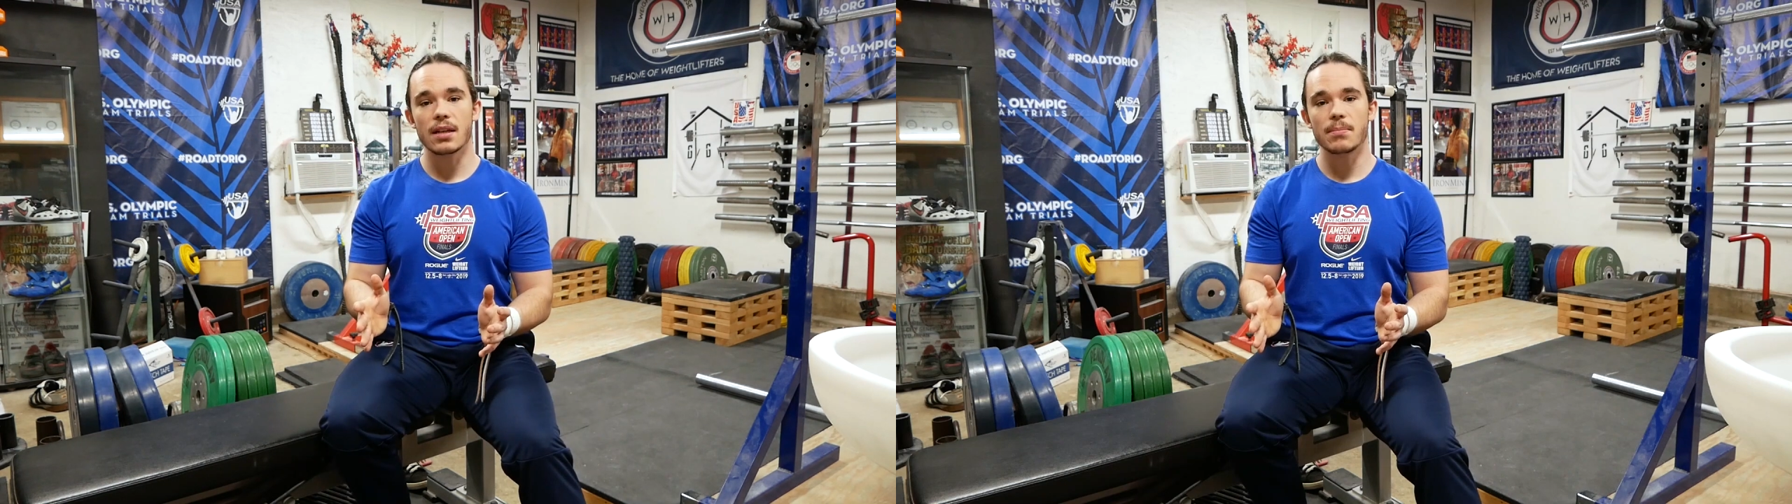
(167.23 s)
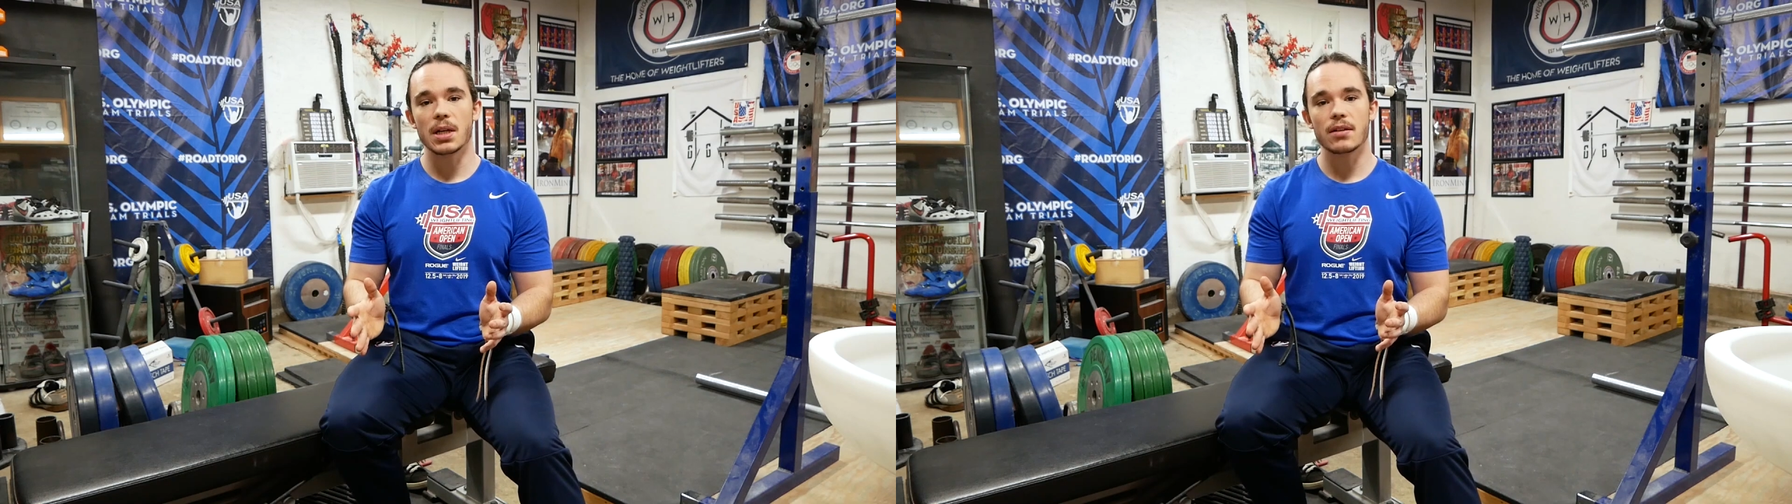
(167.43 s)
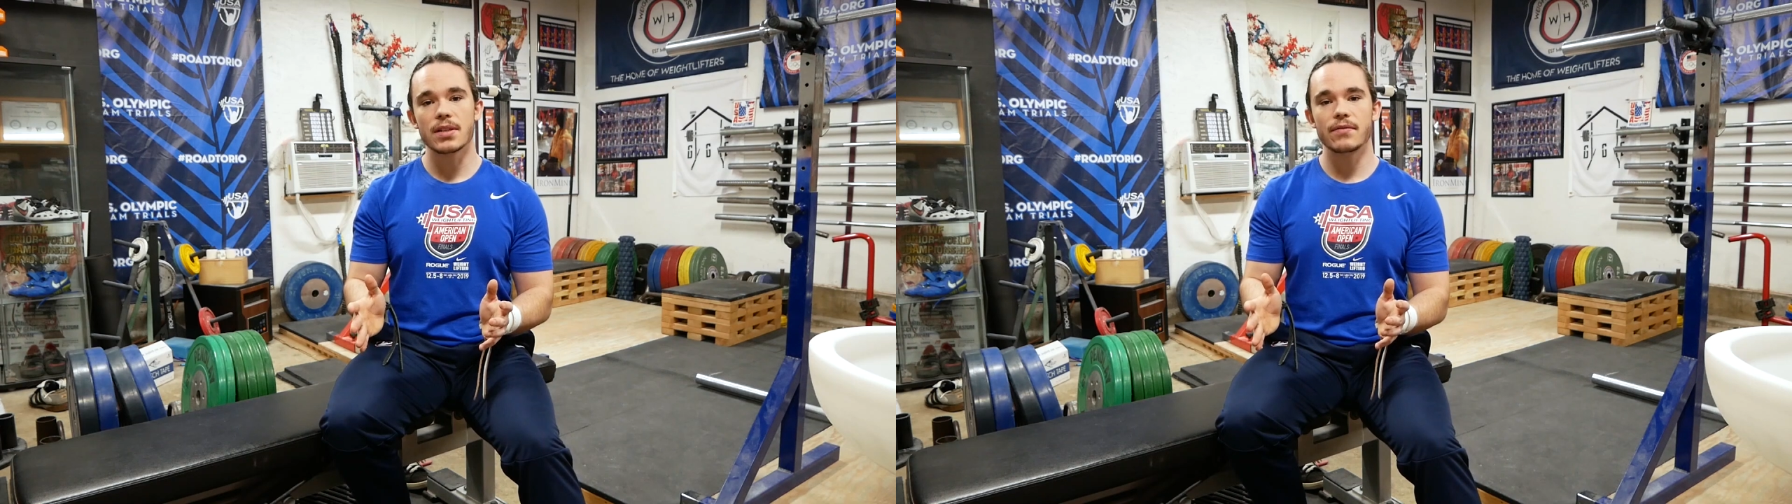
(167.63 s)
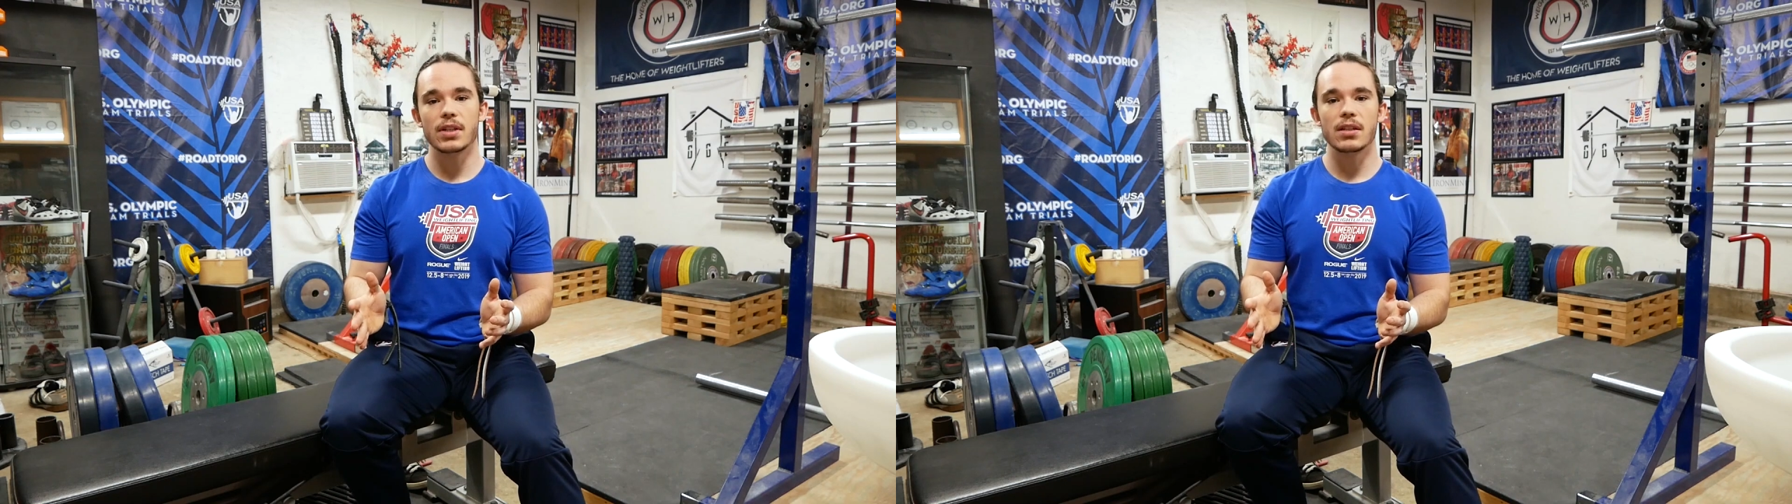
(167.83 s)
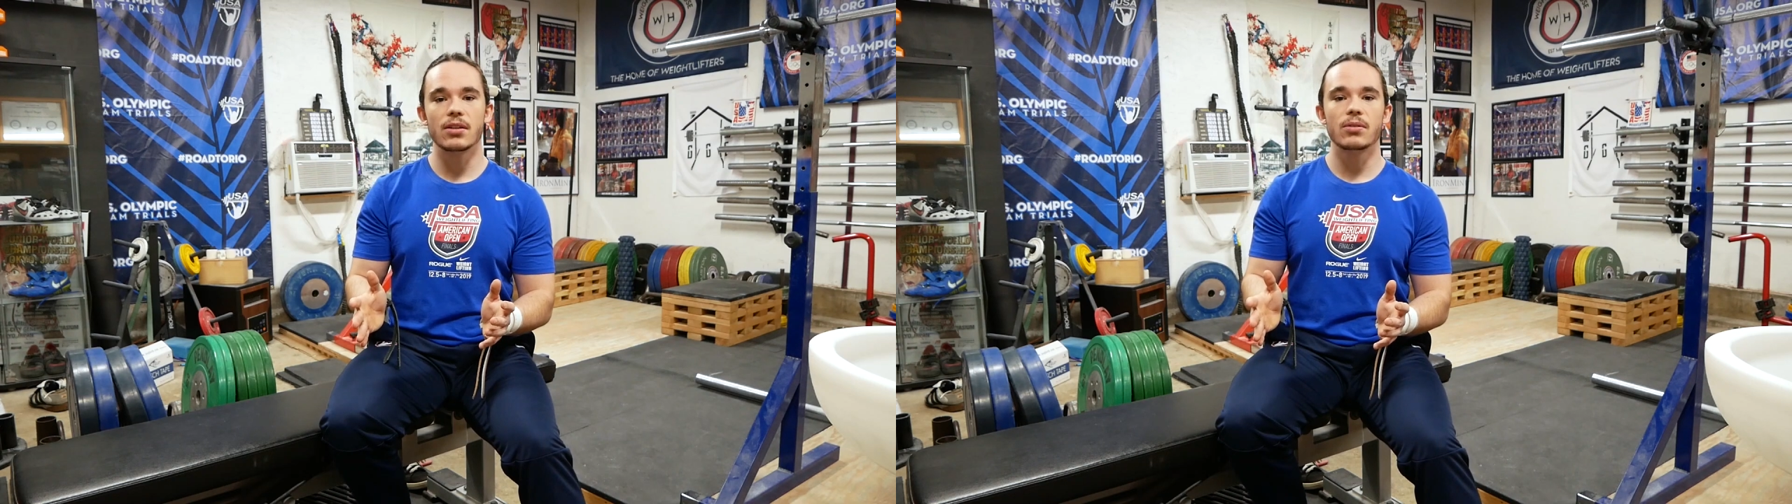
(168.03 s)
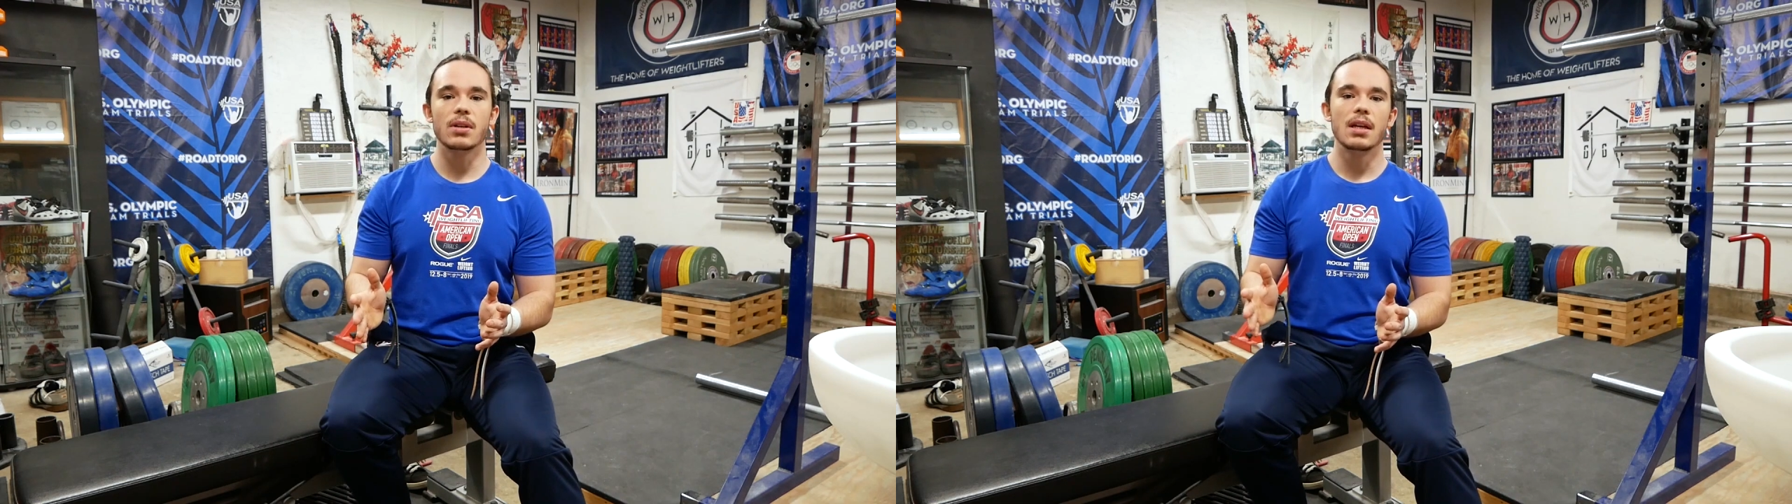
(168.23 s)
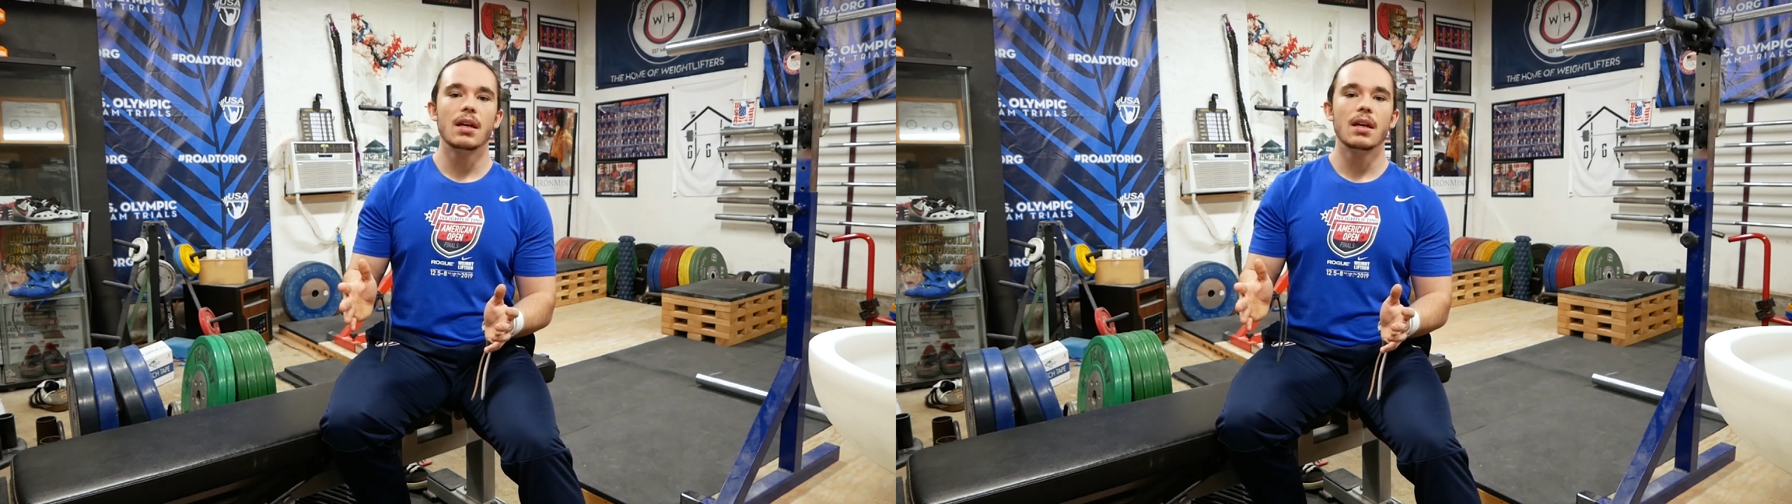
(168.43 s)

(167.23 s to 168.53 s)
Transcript: the comparison video